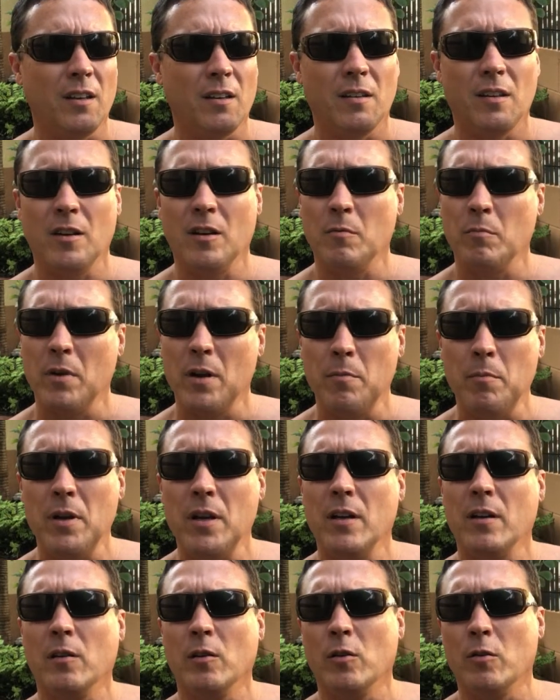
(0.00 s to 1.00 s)
Now,
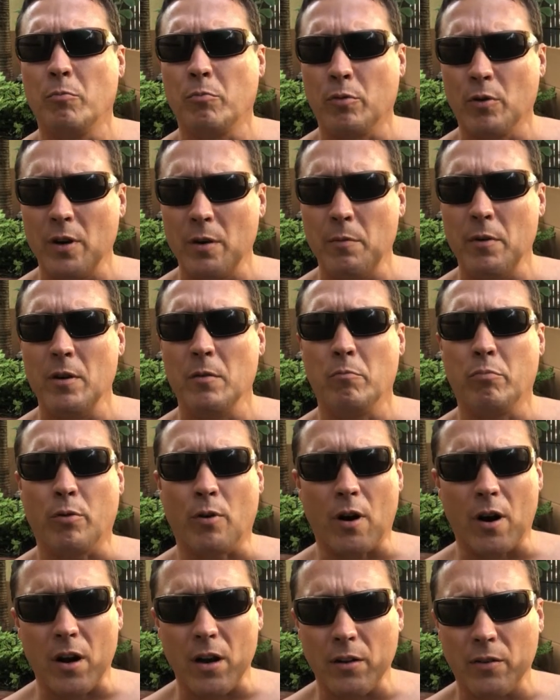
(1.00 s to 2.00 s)
maybe at a little premium
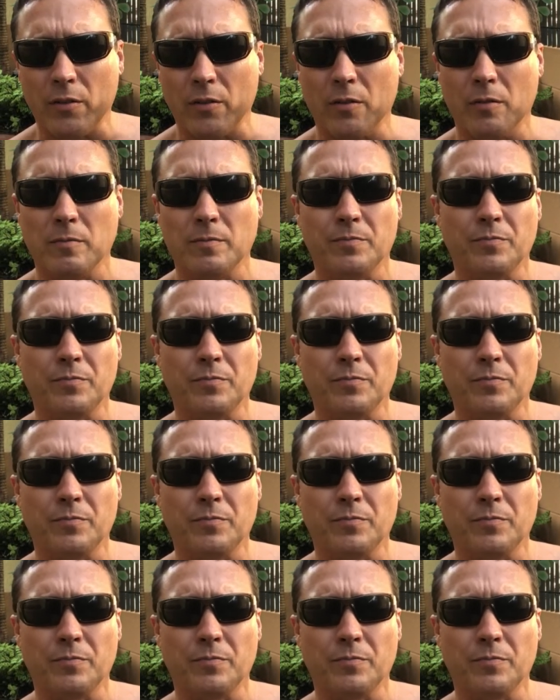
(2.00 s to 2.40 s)
price.